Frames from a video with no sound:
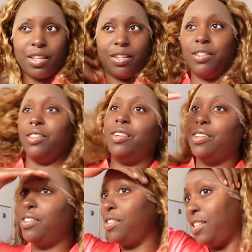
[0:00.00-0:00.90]

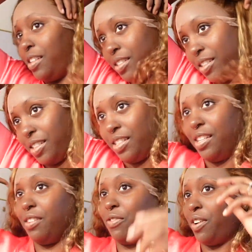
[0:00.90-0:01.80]
this is
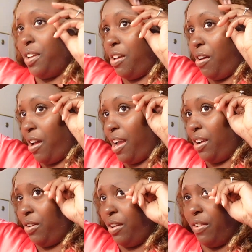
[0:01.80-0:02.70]
different, y'all. I ain't
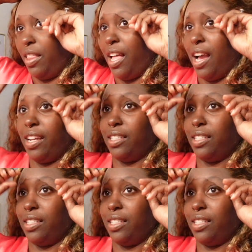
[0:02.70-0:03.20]
gonna even lie.